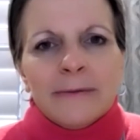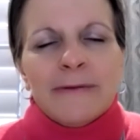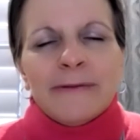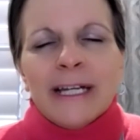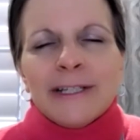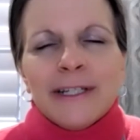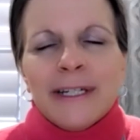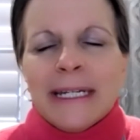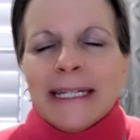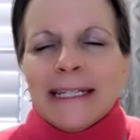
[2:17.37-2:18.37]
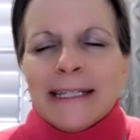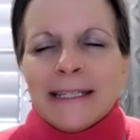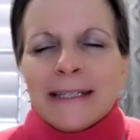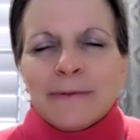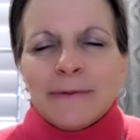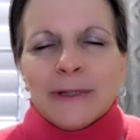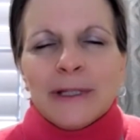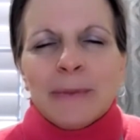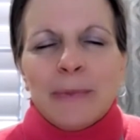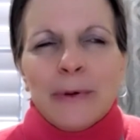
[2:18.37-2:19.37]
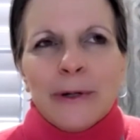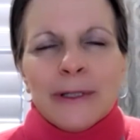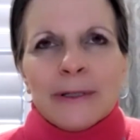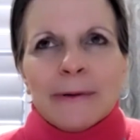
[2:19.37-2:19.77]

Reflection is really important.